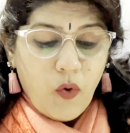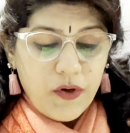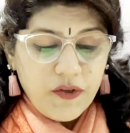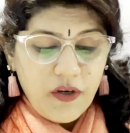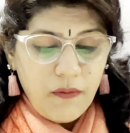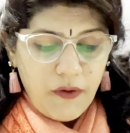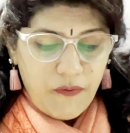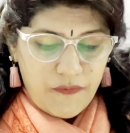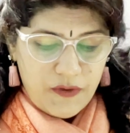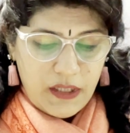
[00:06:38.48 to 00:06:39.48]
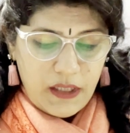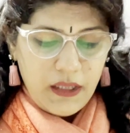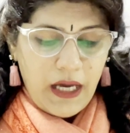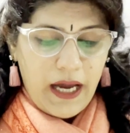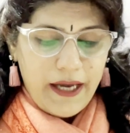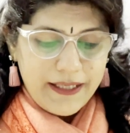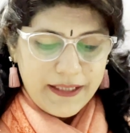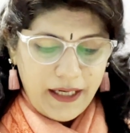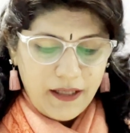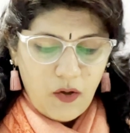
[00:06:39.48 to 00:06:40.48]
Question number 15. The
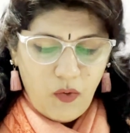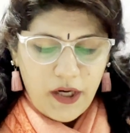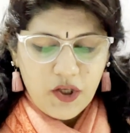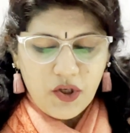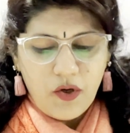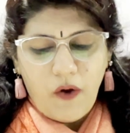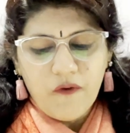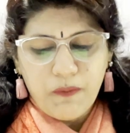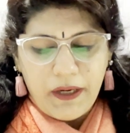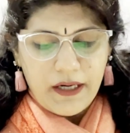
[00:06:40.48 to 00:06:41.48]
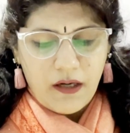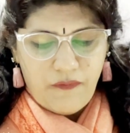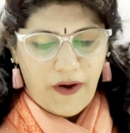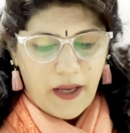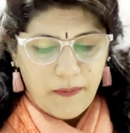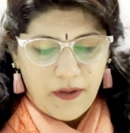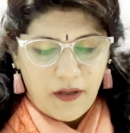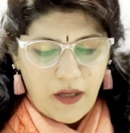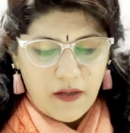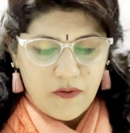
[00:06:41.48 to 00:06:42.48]
exact location of spindle
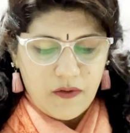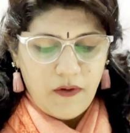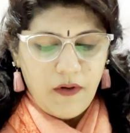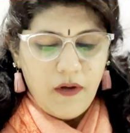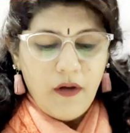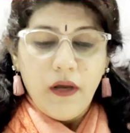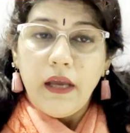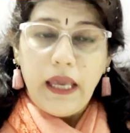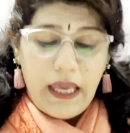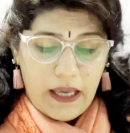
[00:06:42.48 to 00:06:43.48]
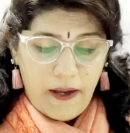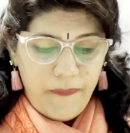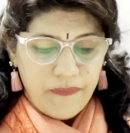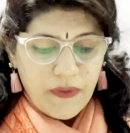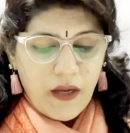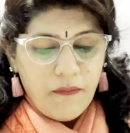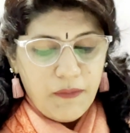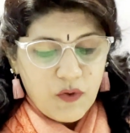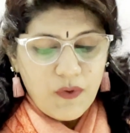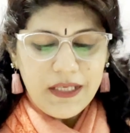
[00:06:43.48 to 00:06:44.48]
fiber is A.
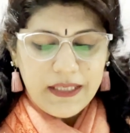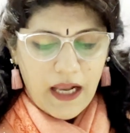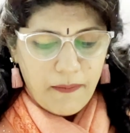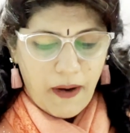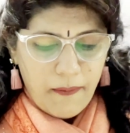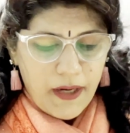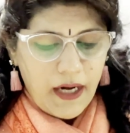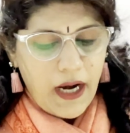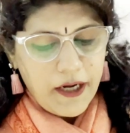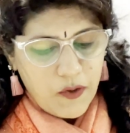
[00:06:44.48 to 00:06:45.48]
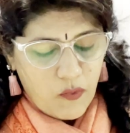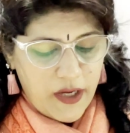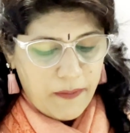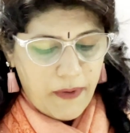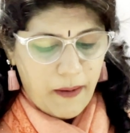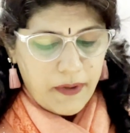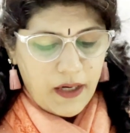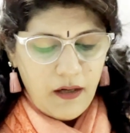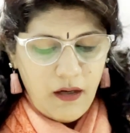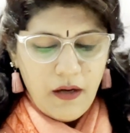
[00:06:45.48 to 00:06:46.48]
Between cell membrane and nuclear
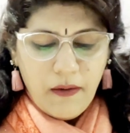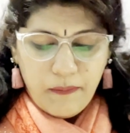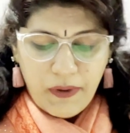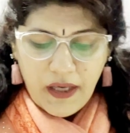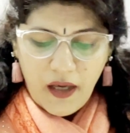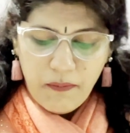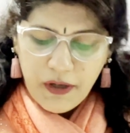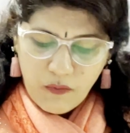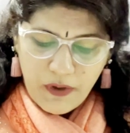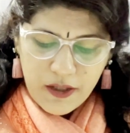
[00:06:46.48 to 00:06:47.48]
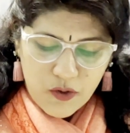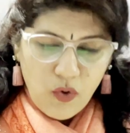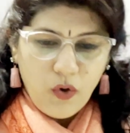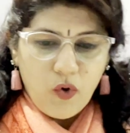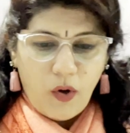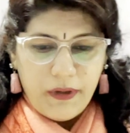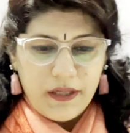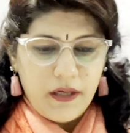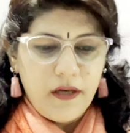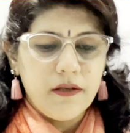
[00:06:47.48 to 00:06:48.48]
membrane, B. Between two
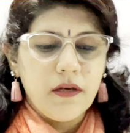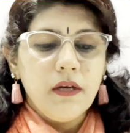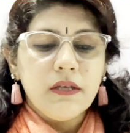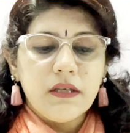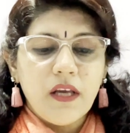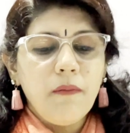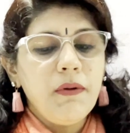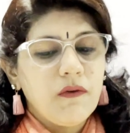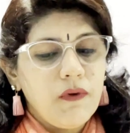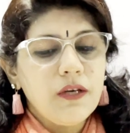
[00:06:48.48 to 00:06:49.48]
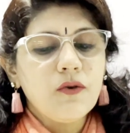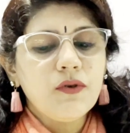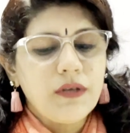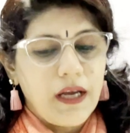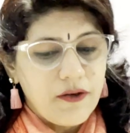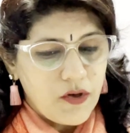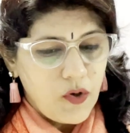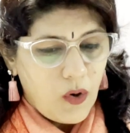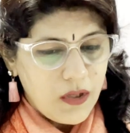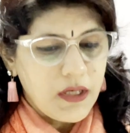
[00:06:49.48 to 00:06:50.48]
chromatids, C. Between two
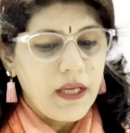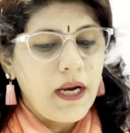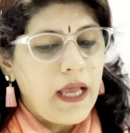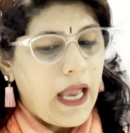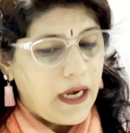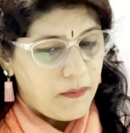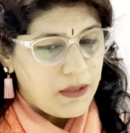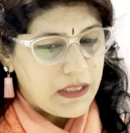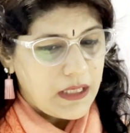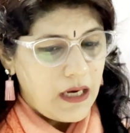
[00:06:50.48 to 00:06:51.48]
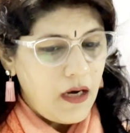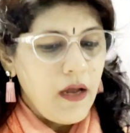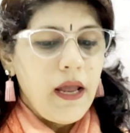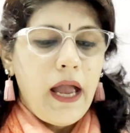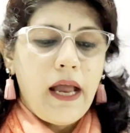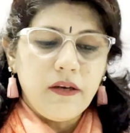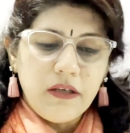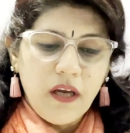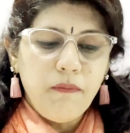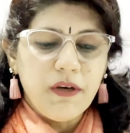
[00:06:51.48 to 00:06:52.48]
centrioles in an animal cell and
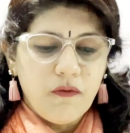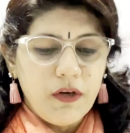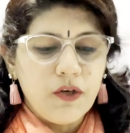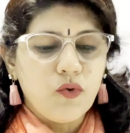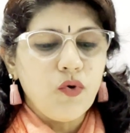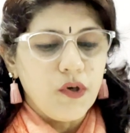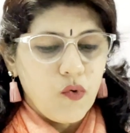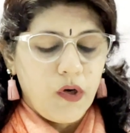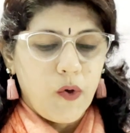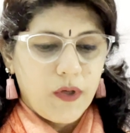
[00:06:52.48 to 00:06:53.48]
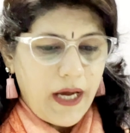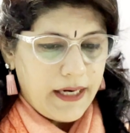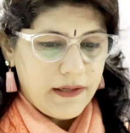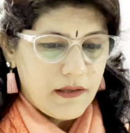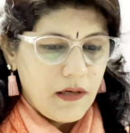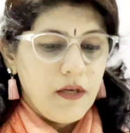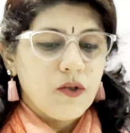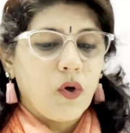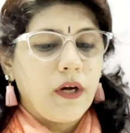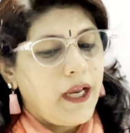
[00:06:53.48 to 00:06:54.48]
D. Between two nucleotides.
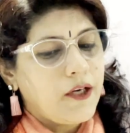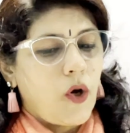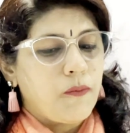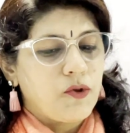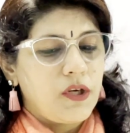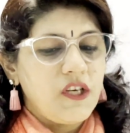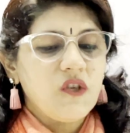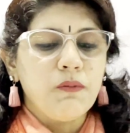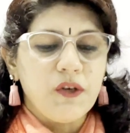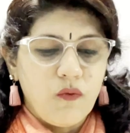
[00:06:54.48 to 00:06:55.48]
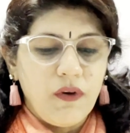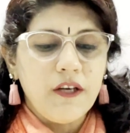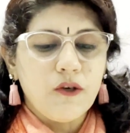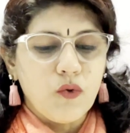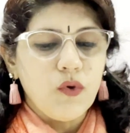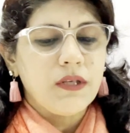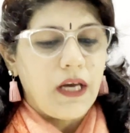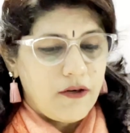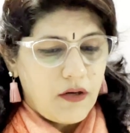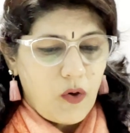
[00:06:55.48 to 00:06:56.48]
So correct option is between two
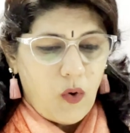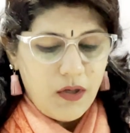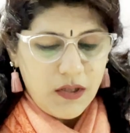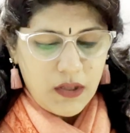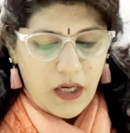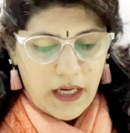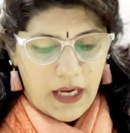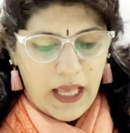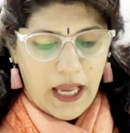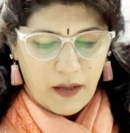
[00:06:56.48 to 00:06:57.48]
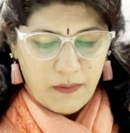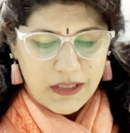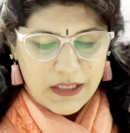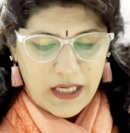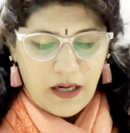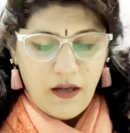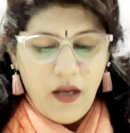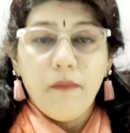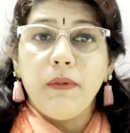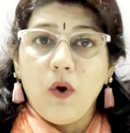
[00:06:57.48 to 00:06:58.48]
centrioles in an animal cell
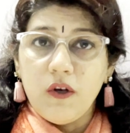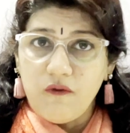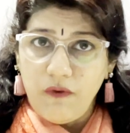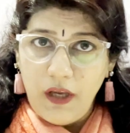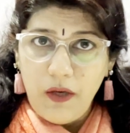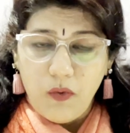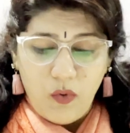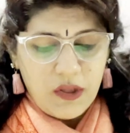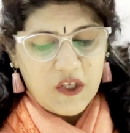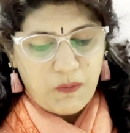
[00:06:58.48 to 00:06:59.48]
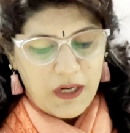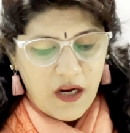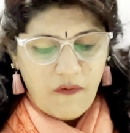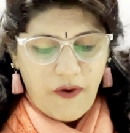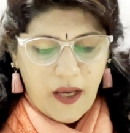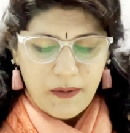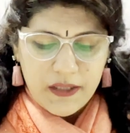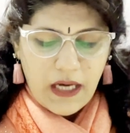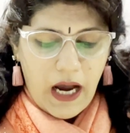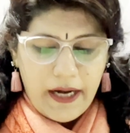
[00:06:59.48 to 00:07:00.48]
because we know the spindle
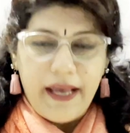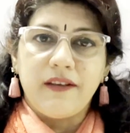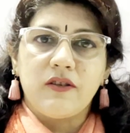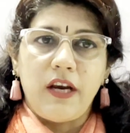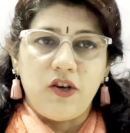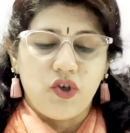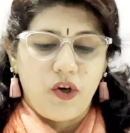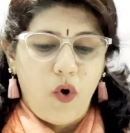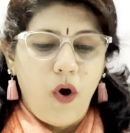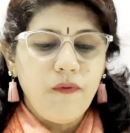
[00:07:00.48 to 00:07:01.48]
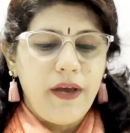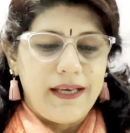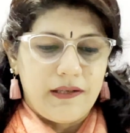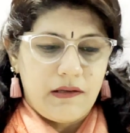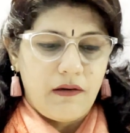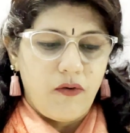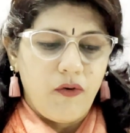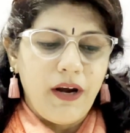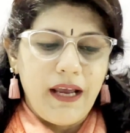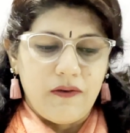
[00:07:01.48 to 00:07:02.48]
fibers are extension of ester
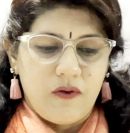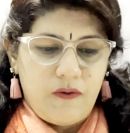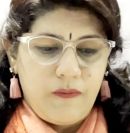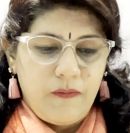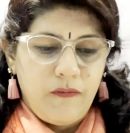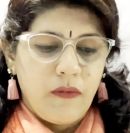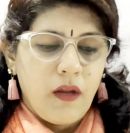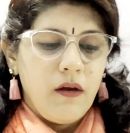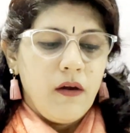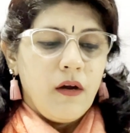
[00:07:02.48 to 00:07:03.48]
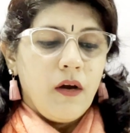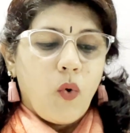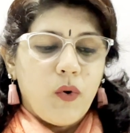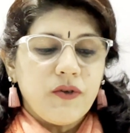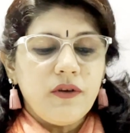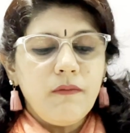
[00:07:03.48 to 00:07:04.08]
rays. Question